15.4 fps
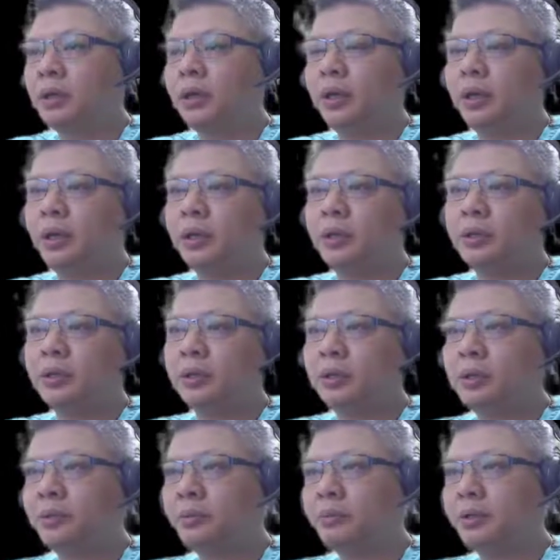And
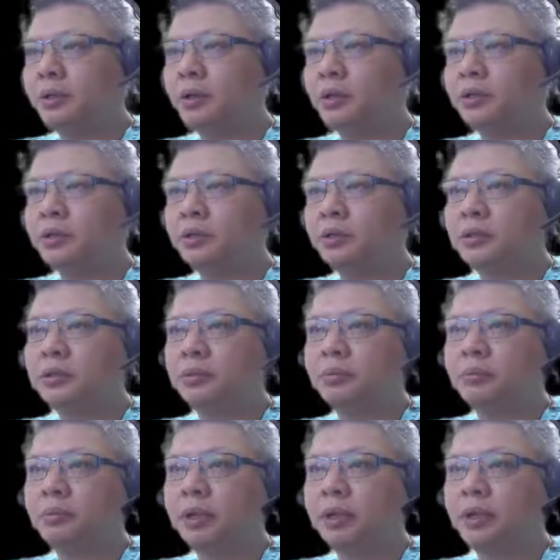because
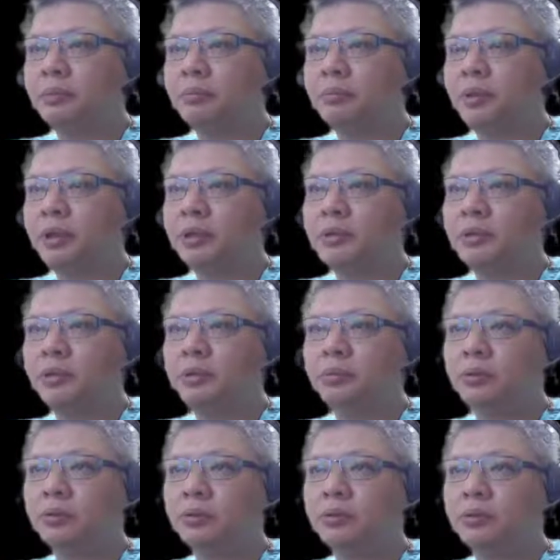black had played
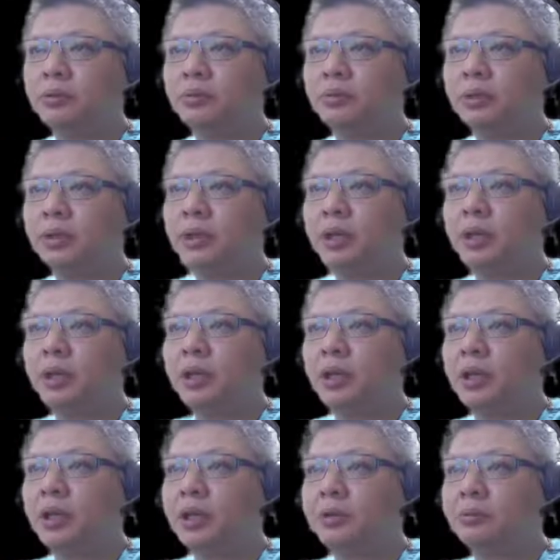c2 goes to 3,
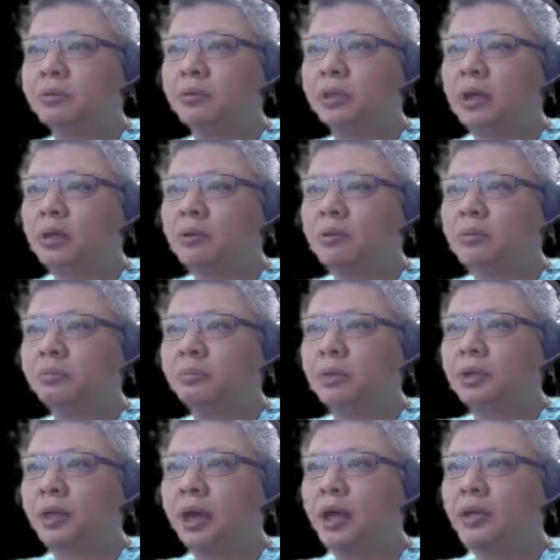he would now
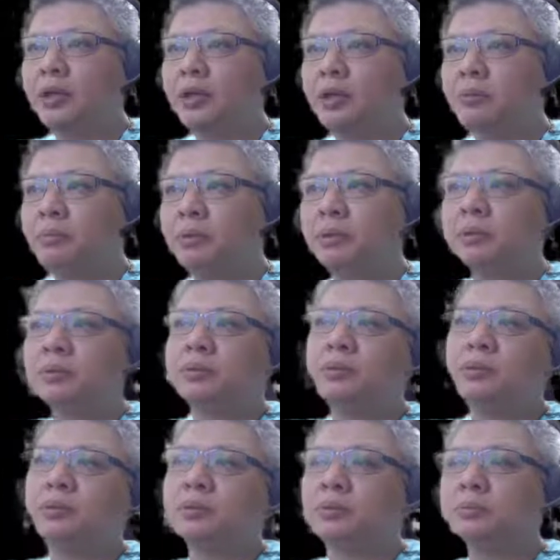be unable
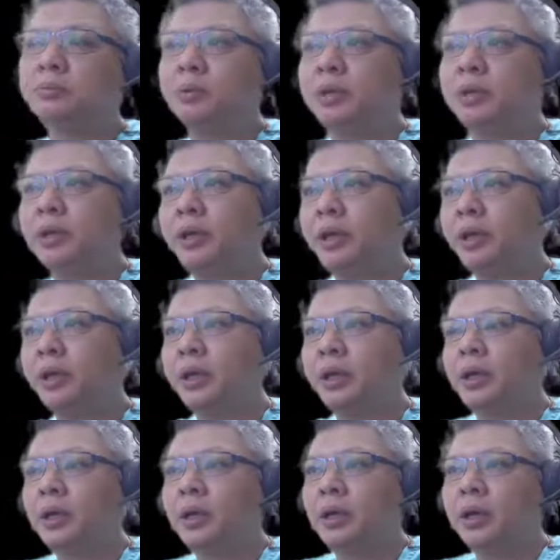to play
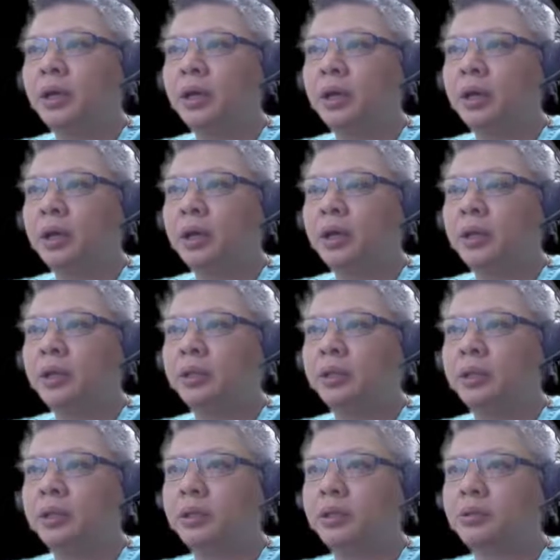
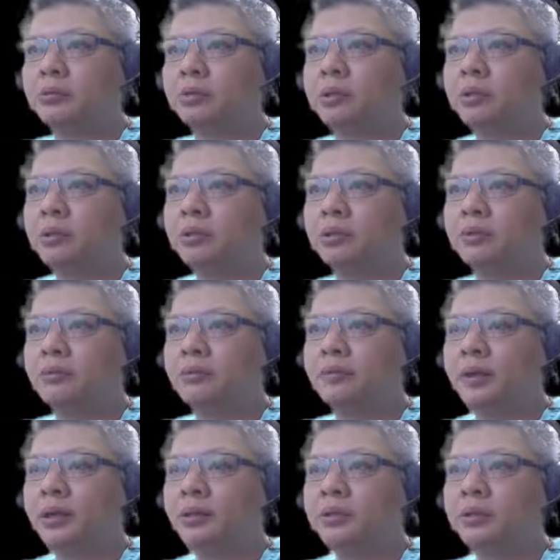the screen horse
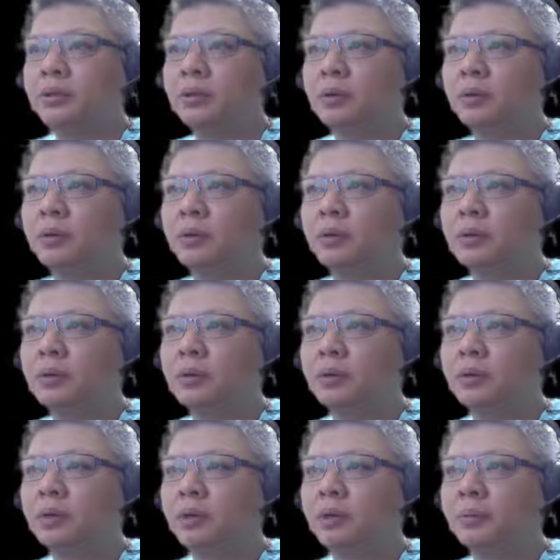defense or
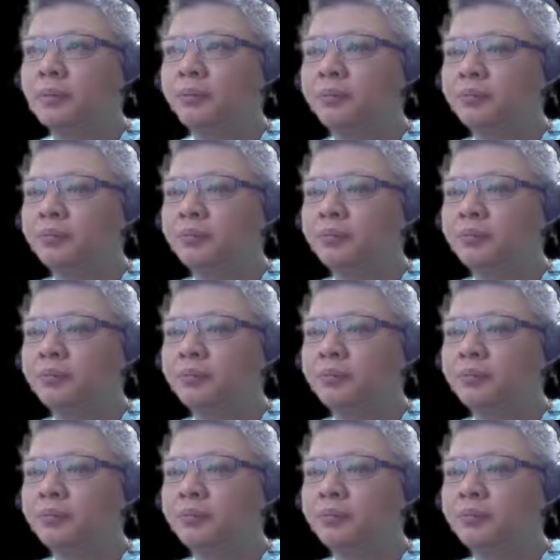the